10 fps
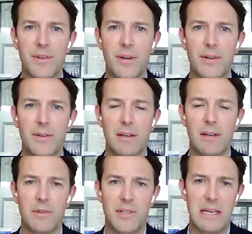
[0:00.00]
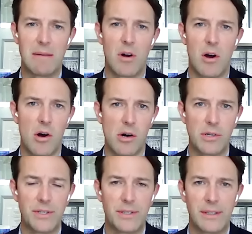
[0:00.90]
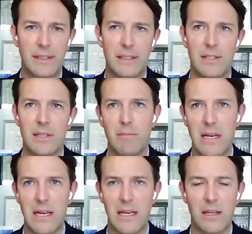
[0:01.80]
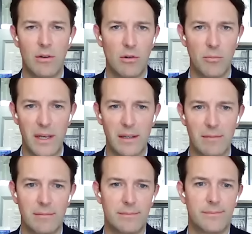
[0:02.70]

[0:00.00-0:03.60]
So it would seem odd to me, albeit,